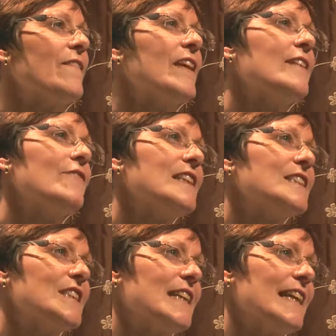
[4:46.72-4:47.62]
And then
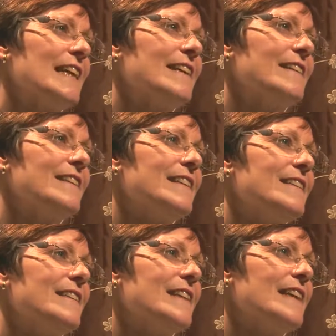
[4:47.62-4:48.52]
eventually
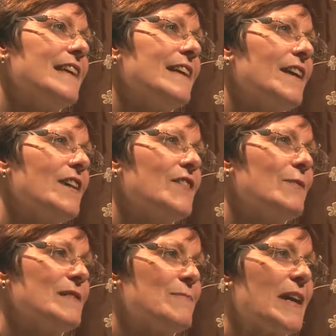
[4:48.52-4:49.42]
the girl
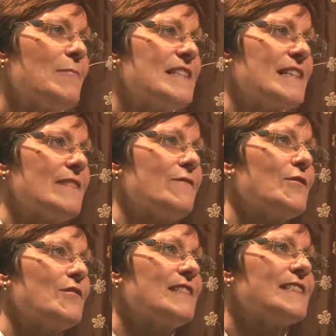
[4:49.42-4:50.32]
that was babysitting
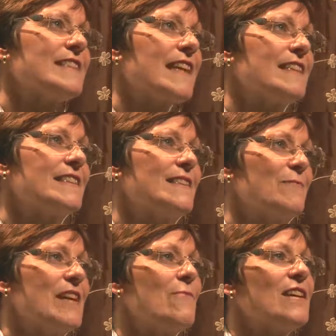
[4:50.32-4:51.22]
for us said
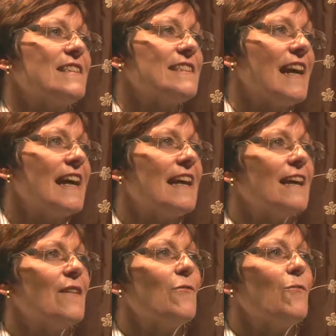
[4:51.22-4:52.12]
to me one
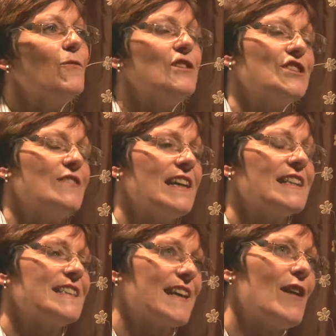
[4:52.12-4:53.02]
day, would you
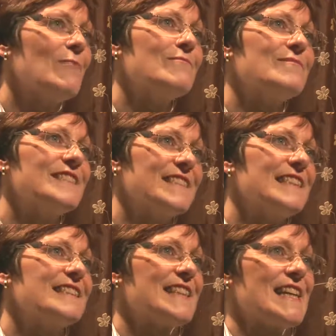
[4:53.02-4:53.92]
like to come to
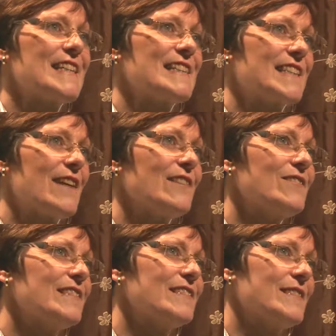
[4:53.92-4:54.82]
this thing that's going
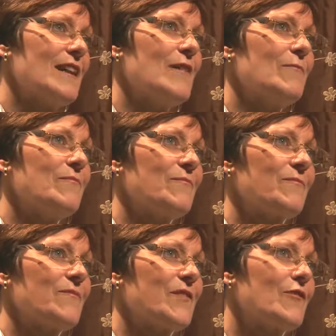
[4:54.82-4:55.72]
on at
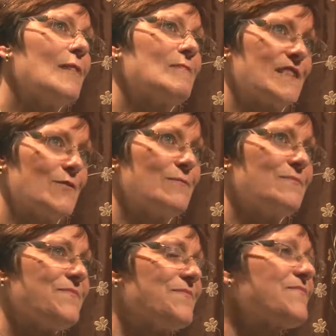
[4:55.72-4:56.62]
the grammar school?